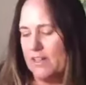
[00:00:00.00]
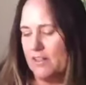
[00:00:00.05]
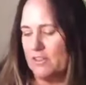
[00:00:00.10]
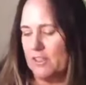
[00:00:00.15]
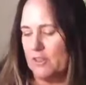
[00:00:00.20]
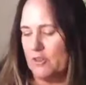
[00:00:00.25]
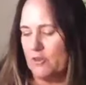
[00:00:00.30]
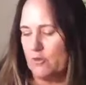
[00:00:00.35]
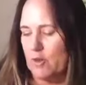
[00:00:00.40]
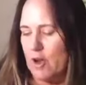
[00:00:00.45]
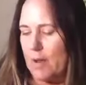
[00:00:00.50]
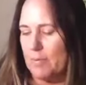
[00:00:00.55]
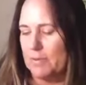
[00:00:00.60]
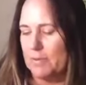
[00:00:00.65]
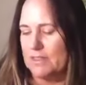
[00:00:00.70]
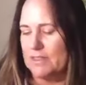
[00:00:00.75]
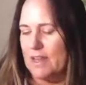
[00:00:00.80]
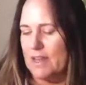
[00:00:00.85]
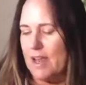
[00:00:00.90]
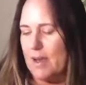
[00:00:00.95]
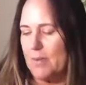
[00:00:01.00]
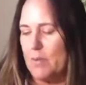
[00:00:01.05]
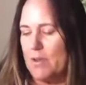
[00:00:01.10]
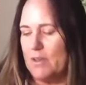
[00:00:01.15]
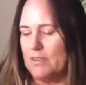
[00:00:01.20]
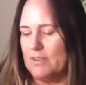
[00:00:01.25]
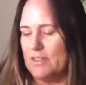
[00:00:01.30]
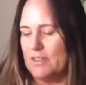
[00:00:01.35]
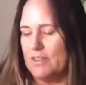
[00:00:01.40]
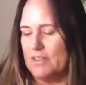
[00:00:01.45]
nearly dropped his
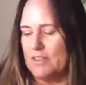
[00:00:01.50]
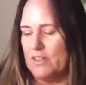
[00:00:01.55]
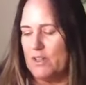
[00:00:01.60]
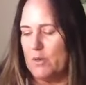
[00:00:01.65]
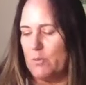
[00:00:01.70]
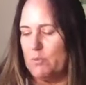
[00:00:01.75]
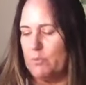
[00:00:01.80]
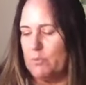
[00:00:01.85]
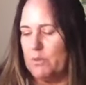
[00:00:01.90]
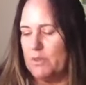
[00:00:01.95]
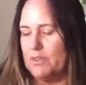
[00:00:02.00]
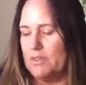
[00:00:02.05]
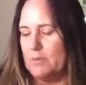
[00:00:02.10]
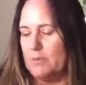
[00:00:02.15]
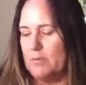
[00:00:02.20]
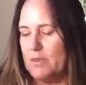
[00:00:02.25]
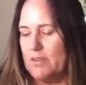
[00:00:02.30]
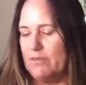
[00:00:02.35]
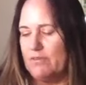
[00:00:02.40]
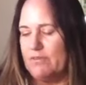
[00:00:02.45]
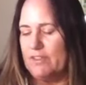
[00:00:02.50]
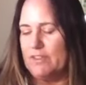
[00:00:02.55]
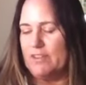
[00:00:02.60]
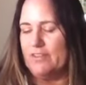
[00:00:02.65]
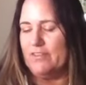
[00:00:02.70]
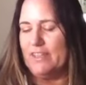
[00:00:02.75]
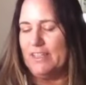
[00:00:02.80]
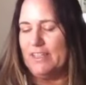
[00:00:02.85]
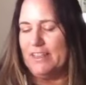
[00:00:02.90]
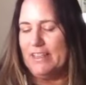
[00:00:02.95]
eyeballs into your bosom, the
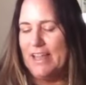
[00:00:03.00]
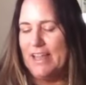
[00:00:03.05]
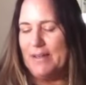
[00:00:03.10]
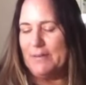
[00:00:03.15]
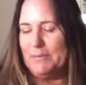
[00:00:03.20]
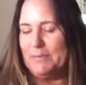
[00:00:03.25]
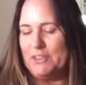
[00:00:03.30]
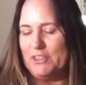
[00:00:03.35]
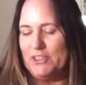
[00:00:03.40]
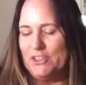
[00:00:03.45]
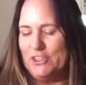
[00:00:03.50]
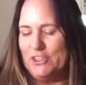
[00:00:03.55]
filthy lech.